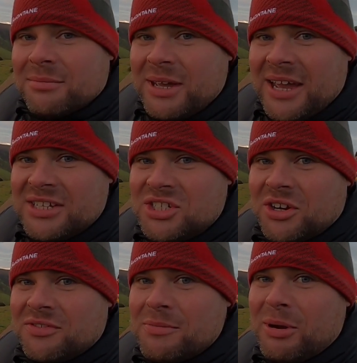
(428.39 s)
But yeah,
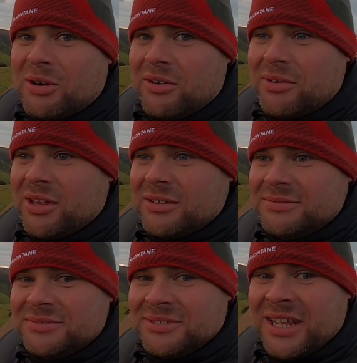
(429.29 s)
chuffed to buggery with it.
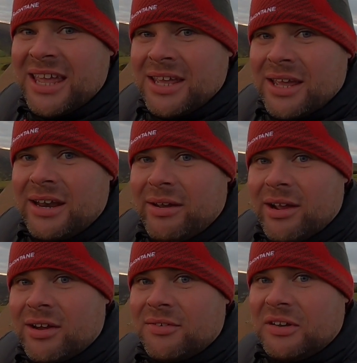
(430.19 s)
Anyway,
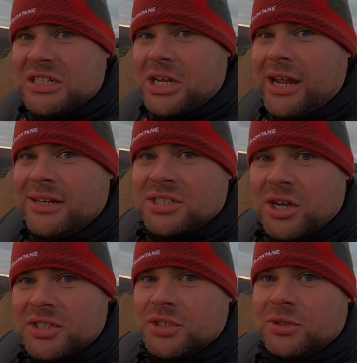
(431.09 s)
I'm going to finish getting
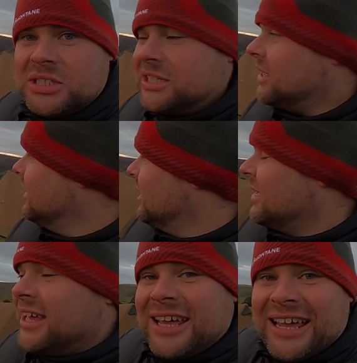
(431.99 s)
inside sorted,
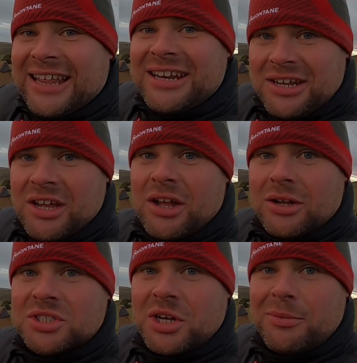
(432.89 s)
and then
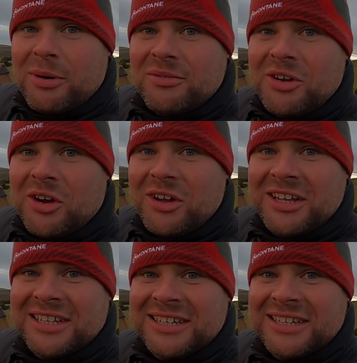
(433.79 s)
I'll show you what I've got.